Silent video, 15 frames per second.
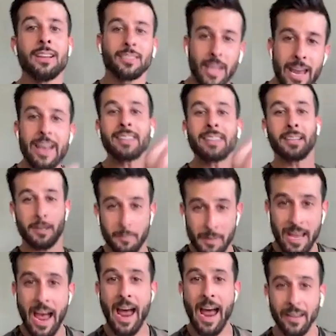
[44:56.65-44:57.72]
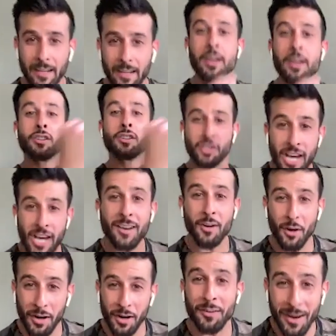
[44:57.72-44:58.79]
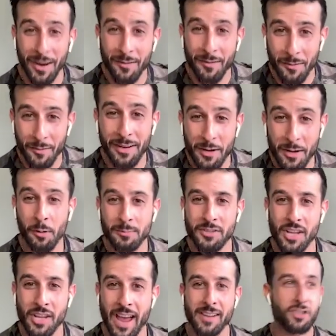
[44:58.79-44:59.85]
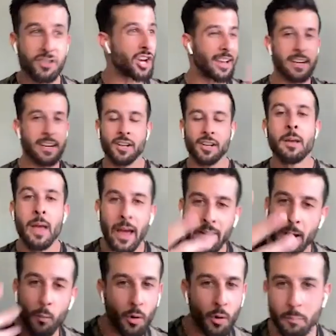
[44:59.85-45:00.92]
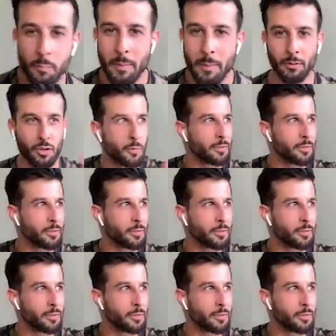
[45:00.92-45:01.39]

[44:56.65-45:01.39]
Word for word: Take it to the mechanic. Check on it, right? You know what I'm saying? Check engine. And then what do people do with